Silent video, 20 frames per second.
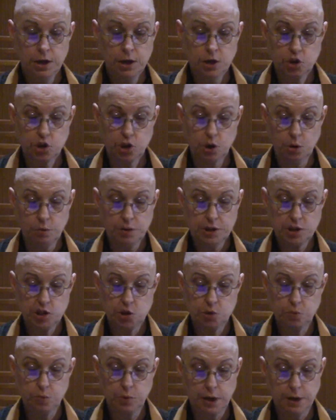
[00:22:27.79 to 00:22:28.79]
So this
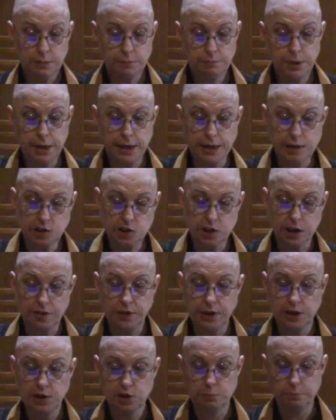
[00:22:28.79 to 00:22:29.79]
is what it means, I
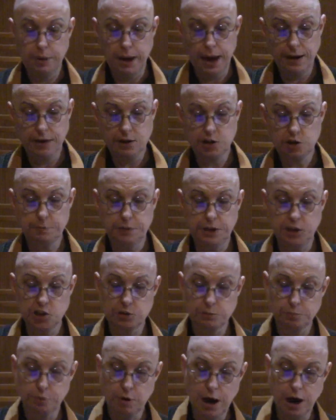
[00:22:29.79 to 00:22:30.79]
think, to balance peace
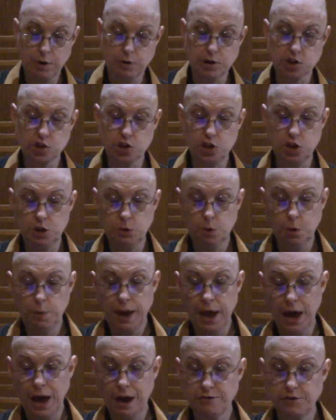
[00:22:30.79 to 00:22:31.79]
and progress, to do what
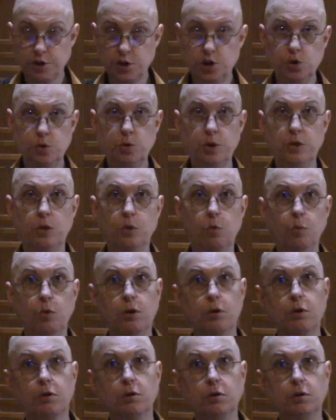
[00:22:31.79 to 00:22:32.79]
we have to do in the
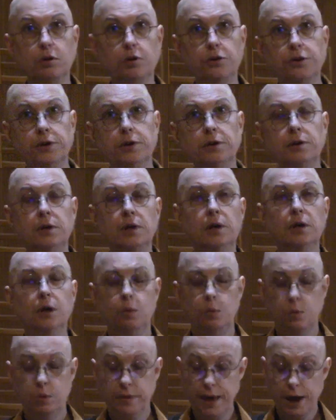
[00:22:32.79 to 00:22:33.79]
world
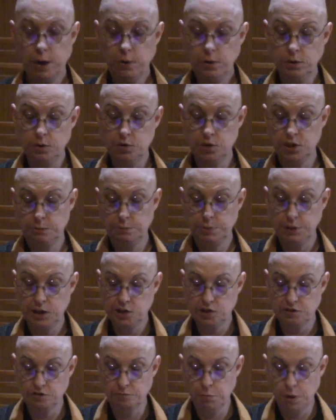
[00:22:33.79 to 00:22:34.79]
without losing
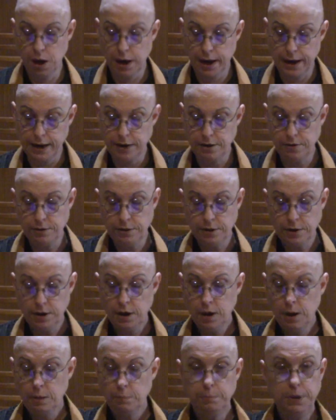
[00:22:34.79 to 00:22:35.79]
peace of mind
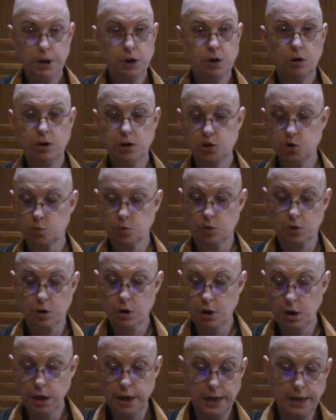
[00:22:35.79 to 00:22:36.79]
because we're
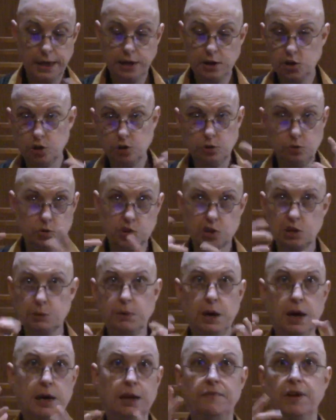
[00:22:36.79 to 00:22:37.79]
clinging to some
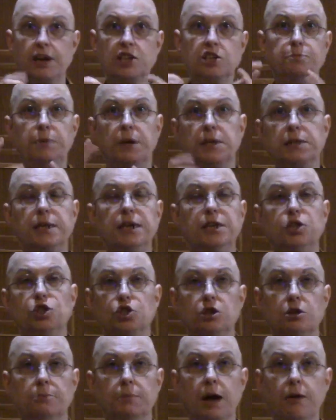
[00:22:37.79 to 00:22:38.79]
kind of
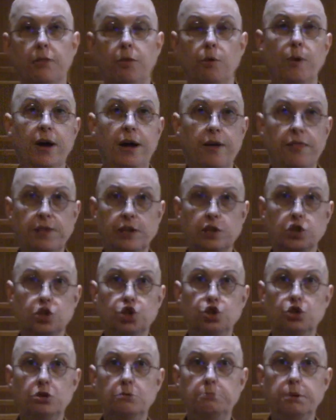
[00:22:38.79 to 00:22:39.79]
expectation about the way things
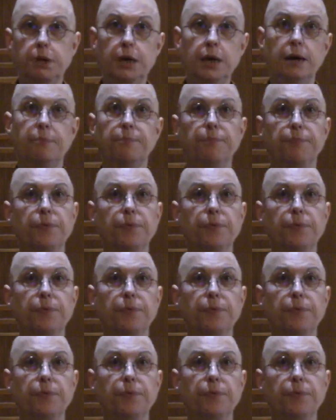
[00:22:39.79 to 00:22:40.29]
should be.